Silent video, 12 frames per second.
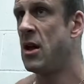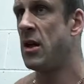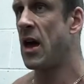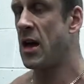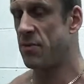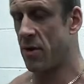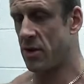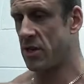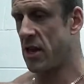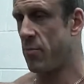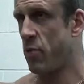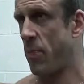Yeah, for the
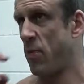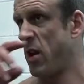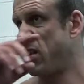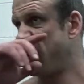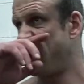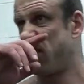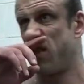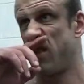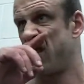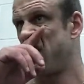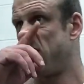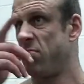skin preparation,
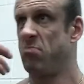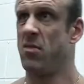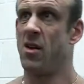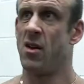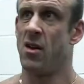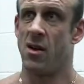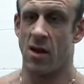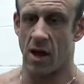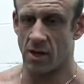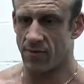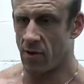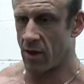just
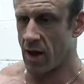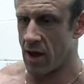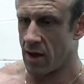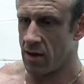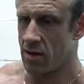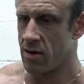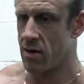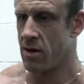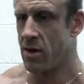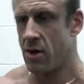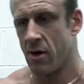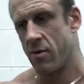exfoliate,
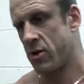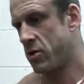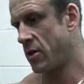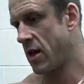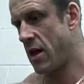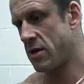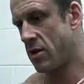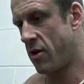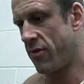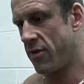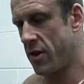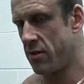make sure the hair's
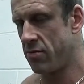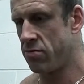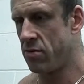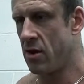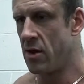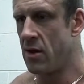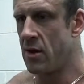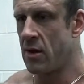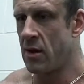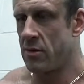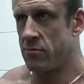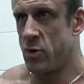off, and then
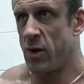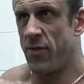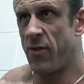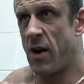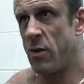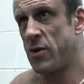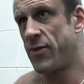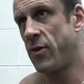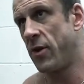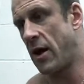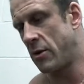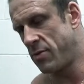24 hours,
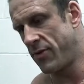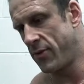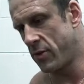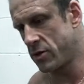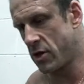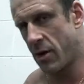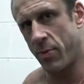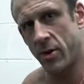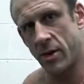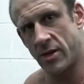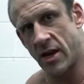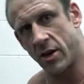40 hours before, start
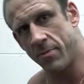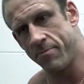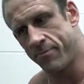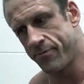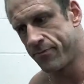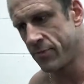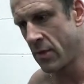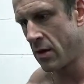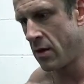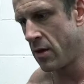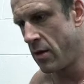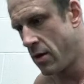putting a tan on.
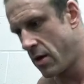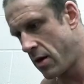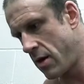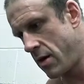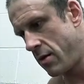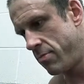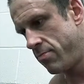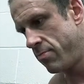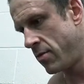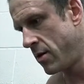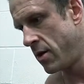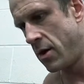
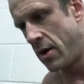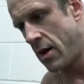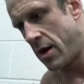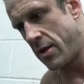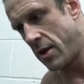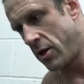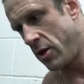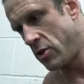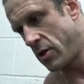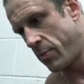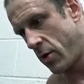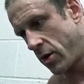And then I
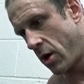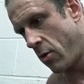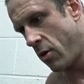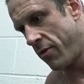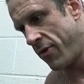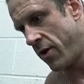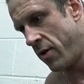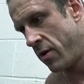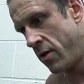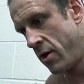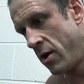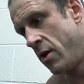usually put a coat of
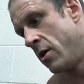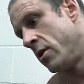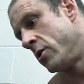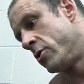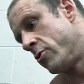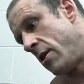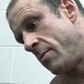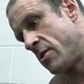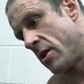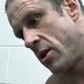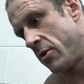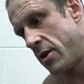Dream
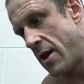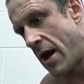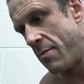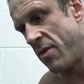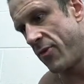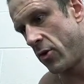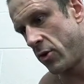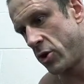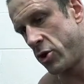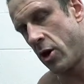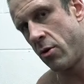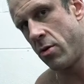Tan on the night before the
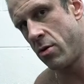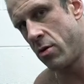show.